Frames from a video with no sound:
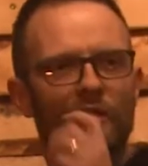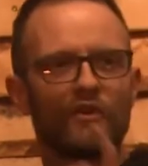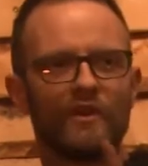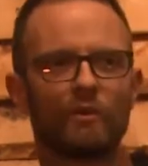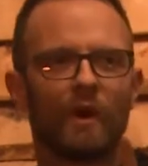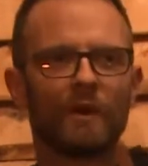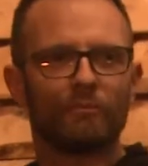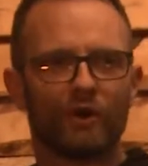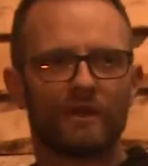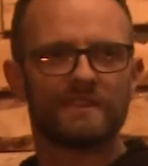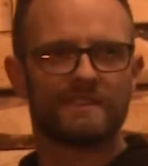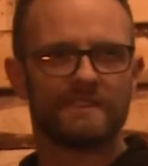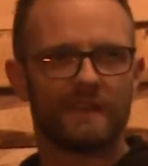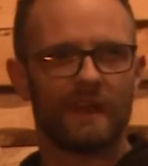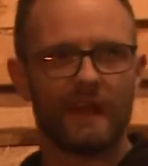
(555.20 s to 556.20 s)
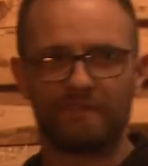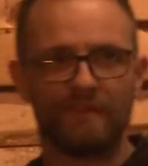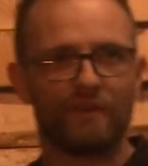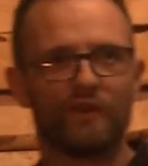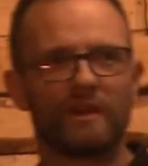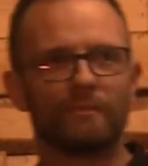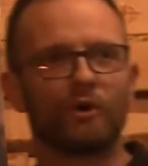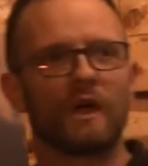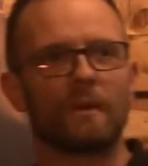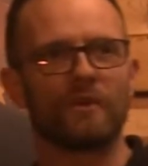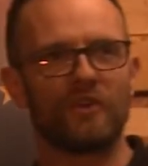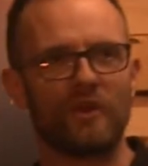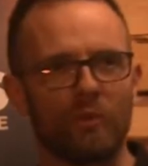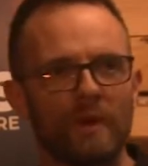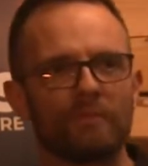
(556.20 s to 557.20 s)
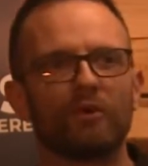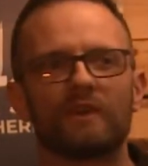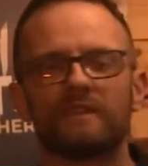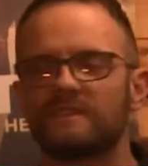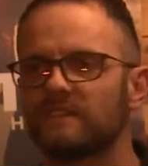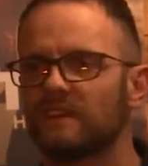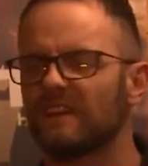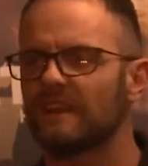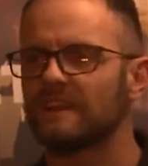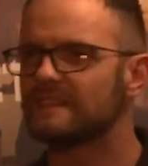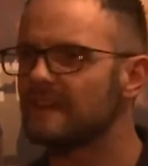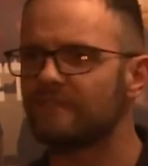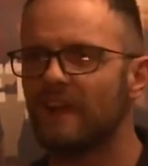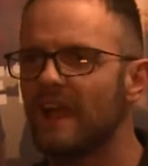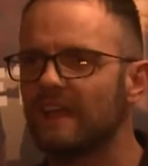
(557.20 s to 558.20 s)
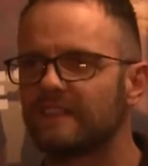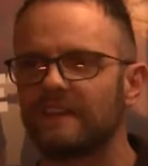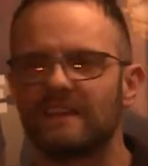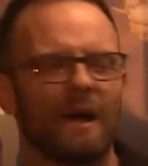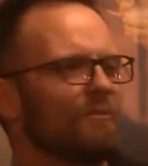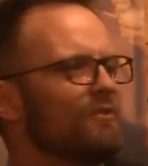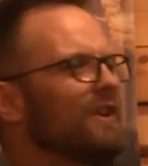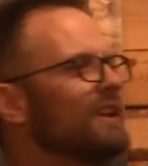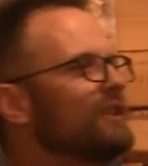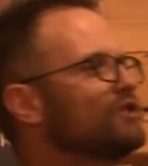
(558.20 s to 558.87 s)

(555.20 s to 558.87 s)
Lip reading: read one book this year. I've never read a book. I'm going to read one book this year. It's never like that. I'm reading